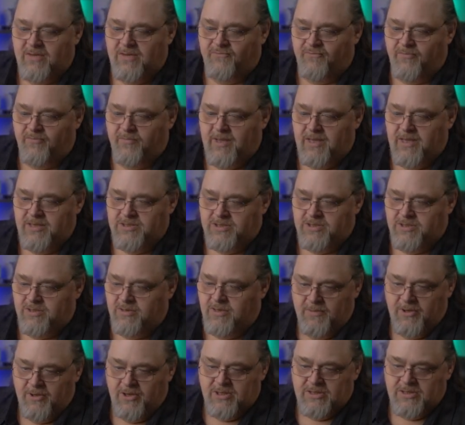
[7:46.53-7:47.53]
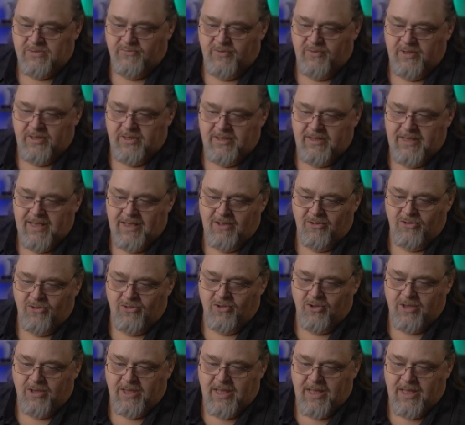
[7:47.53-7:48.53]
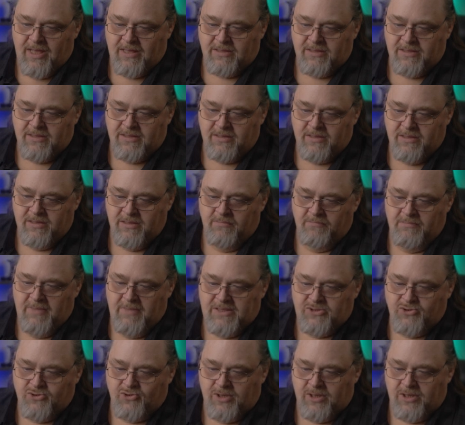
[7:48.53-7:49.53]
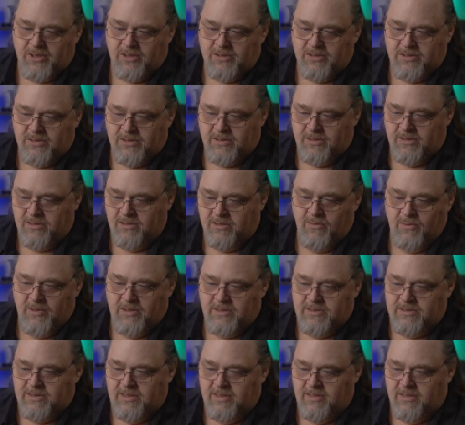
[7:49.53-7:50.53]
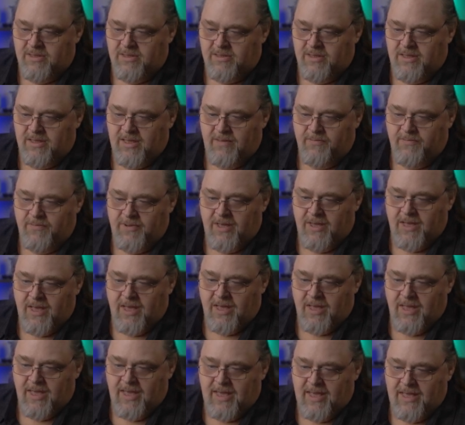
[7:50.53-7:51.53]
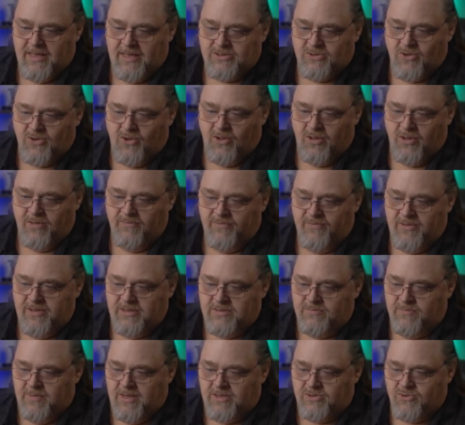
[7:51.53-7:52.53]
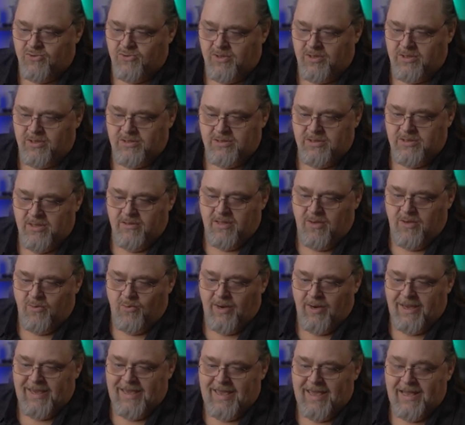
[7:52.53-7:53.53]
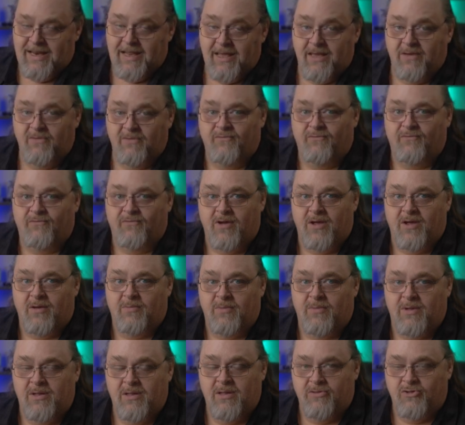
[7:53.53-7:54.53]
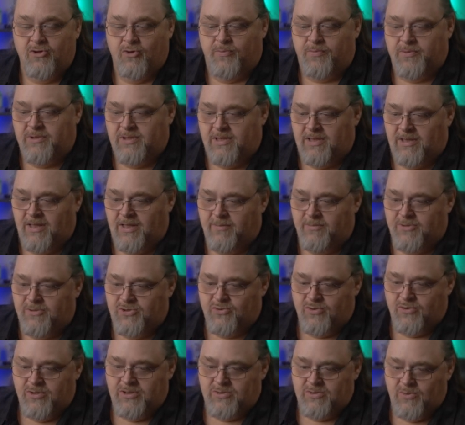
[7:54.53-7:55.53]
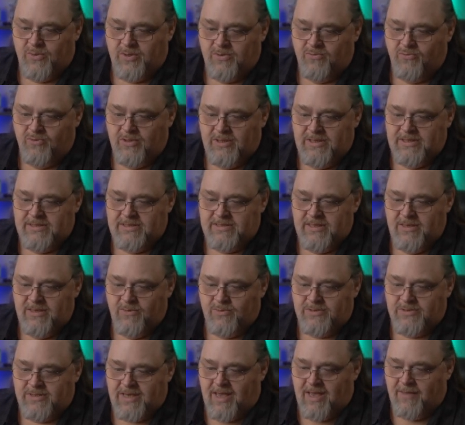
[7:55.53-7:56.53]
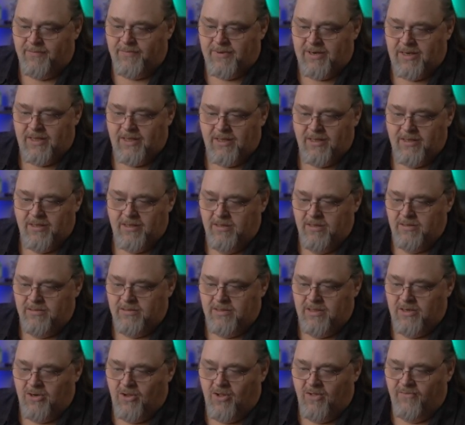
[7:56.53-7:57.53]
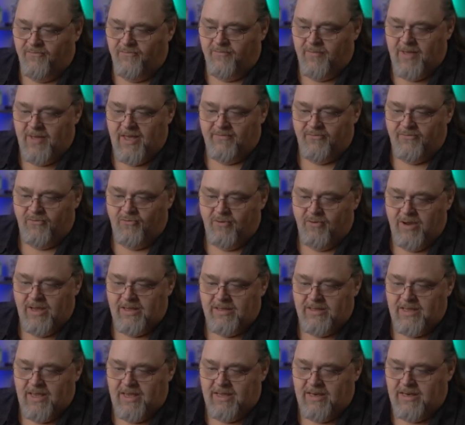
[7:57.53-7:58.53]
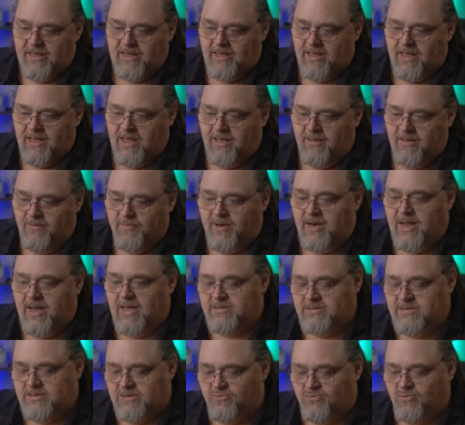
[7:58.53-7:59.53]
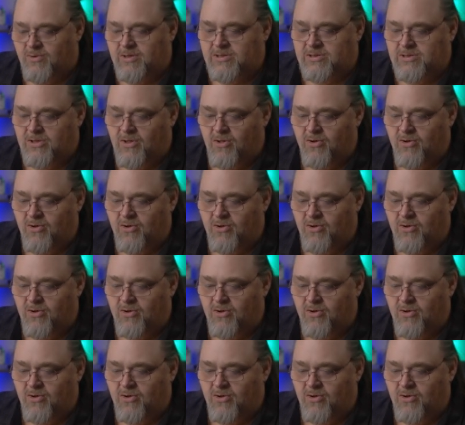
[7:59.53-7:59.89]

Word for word: information because we now look at metrics. We can see that the API has all of these metrics that we're getting from the OpenTelemetry. So we can really see what's happening. Not all of them have great data yet, but as this runs